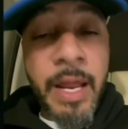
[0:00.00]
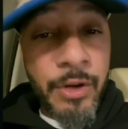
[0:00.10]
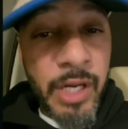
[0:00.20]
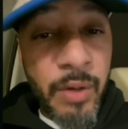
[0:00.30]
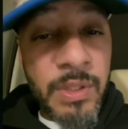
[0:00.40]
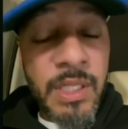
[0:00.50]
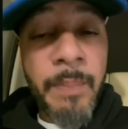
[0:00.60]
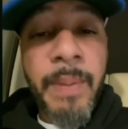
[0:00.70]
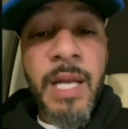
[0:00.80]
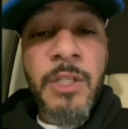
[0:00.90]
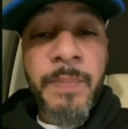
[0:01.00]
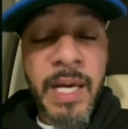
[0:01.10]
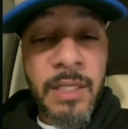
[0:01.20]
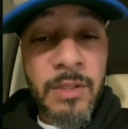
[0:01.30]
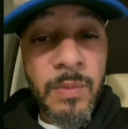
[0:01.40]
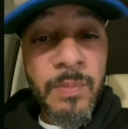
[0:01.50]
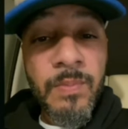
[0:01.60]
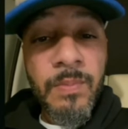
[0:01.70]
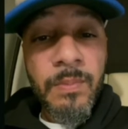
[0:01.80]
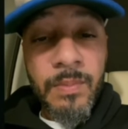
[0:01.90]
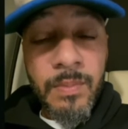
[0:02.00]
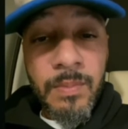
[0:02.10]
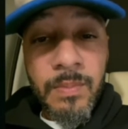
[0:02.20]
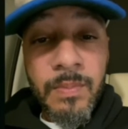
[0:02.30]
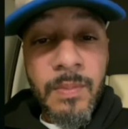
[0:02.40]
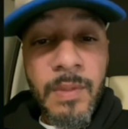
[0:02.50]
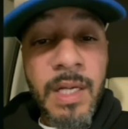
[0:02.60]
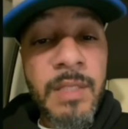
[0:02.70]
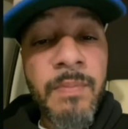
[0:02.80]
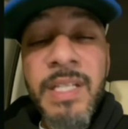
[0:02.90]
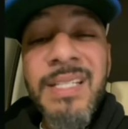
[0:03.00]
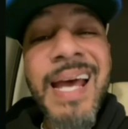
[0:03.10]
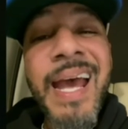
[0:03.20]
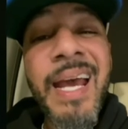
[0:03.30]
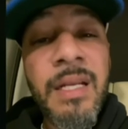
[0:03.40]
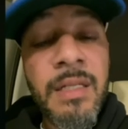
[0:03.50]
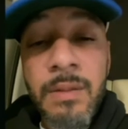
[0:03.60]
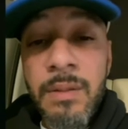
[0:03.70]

I knew he was in a better space. As much as I hated